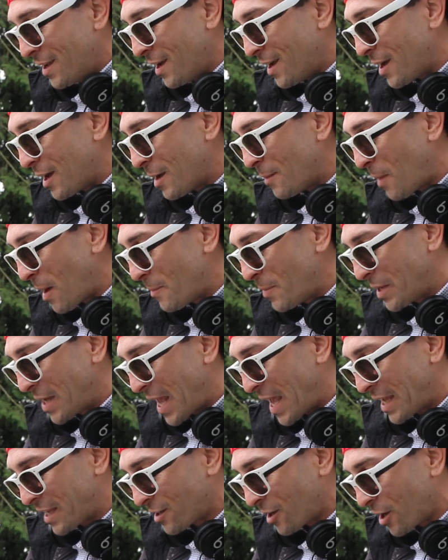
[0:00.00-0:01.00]
Um, I've been
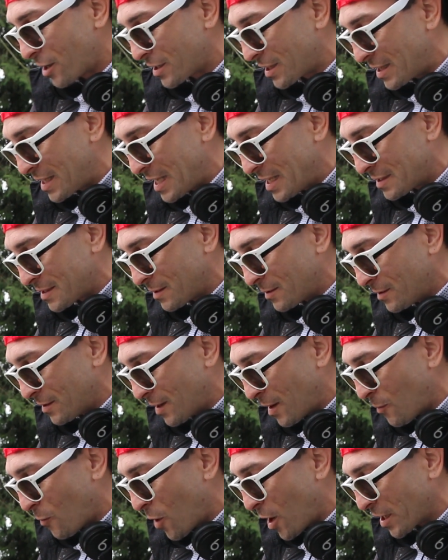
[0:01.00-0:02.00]
hanging on to these and,
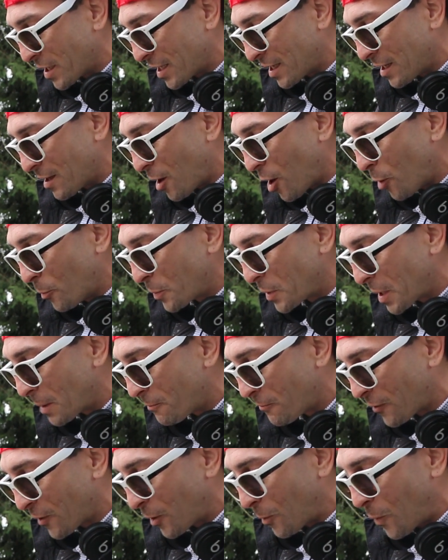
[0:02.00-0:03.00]
and wanting to open
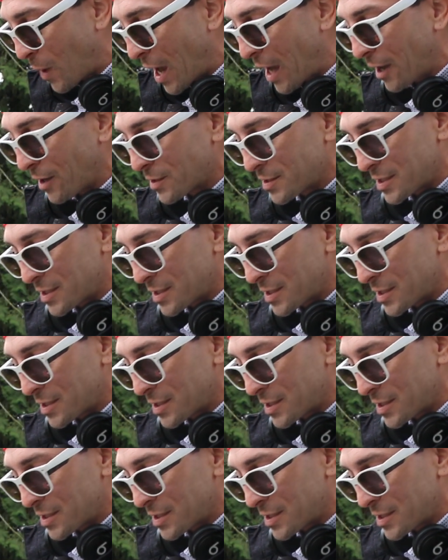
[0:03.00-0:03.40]
them for a while.